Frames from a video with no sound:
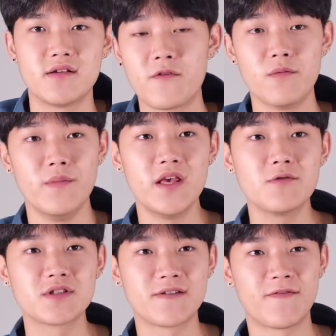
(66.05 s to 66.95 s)
For me, it
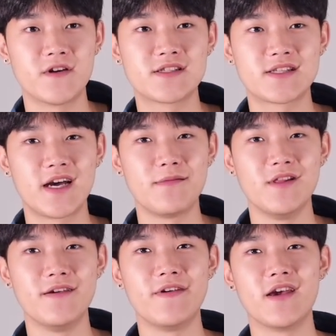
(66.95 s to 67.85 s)
was the first time
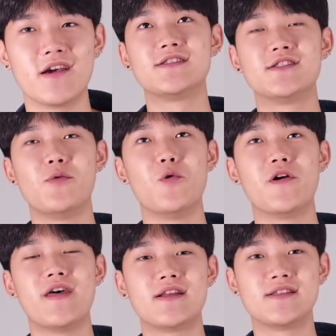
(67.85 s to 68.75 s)
living somewhere
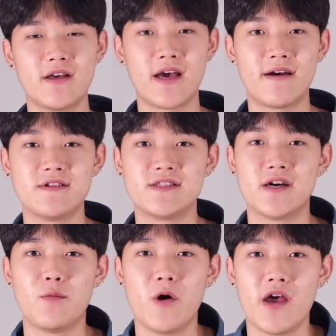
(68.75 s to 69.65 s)
that doesn't have a
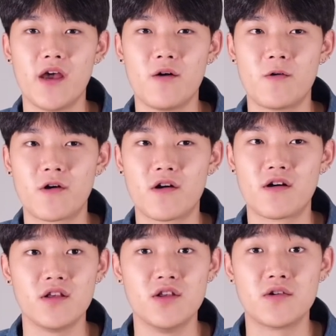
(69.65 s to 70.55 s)
subway
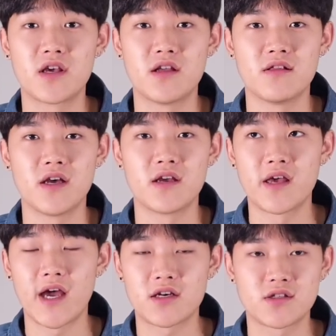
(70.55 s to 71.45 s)
or you can
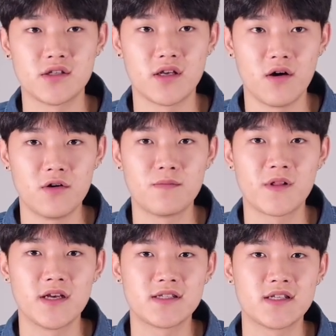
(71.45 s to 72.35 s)
actually go to
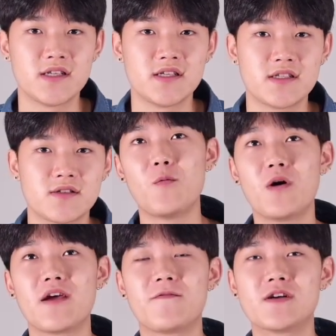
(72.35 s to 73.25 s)
places.
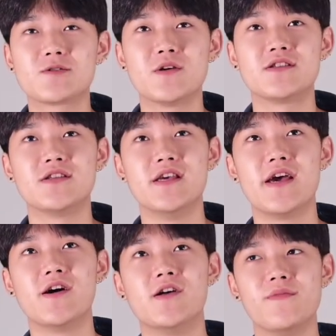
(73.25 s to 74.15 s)
When I first went to
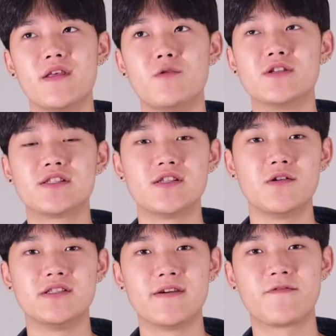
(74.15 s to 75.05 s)
Yale, it was
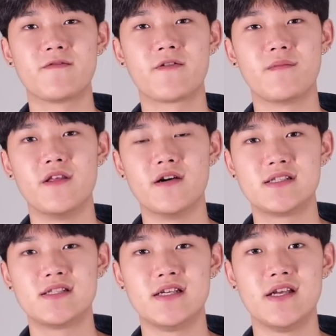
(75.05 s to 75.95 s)
so different from
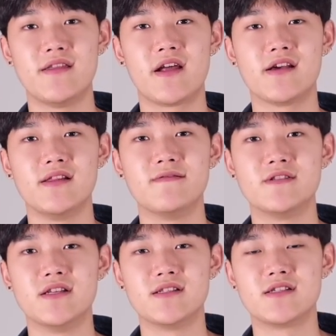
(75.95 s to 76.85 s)
the city that I
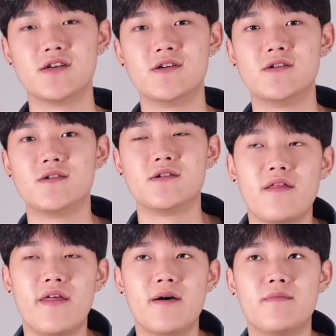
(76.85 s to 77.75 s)
lived in, so
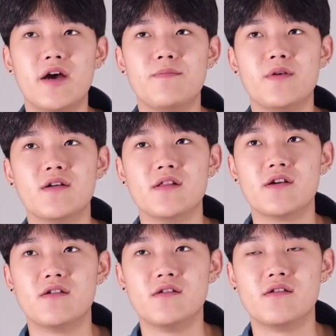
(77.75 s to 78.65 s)
that might be a
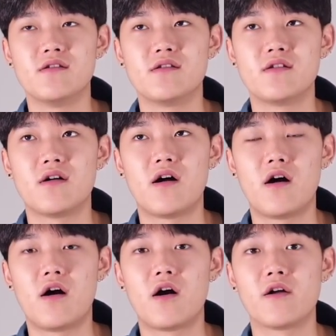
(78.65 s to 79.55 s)
little
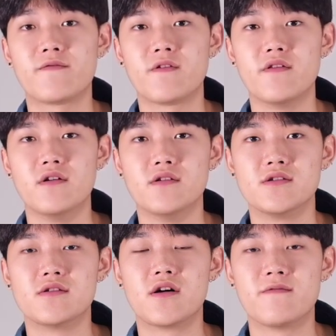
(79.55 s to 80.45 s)
hard for
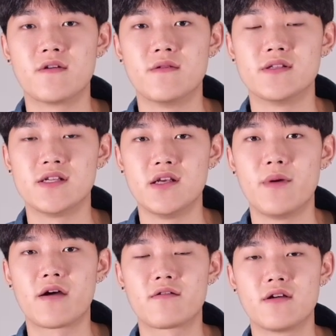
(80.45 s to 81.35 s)
those who come from a city
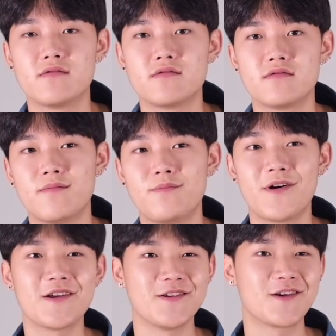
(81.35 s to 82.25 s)
background.
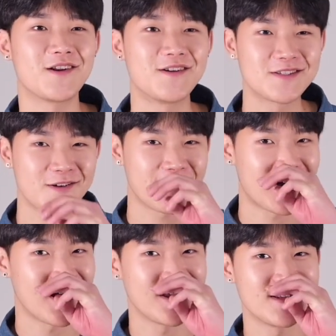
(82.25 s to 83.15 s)
But you can also
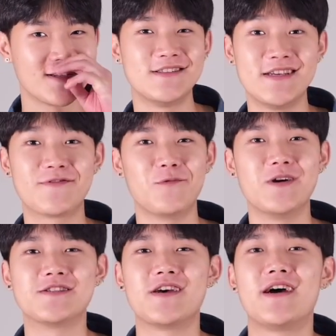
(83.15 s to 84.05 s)
find different
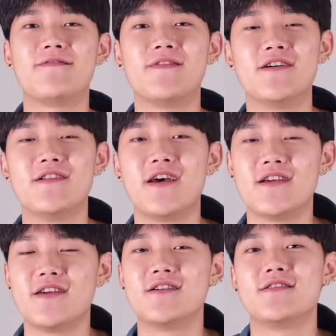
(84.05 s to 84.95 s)
ways to have fun
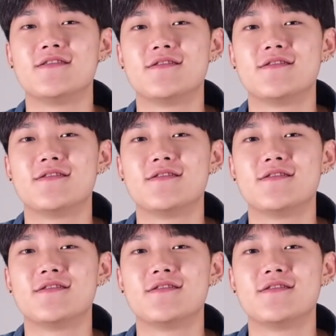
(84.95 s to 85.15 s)
at Yale.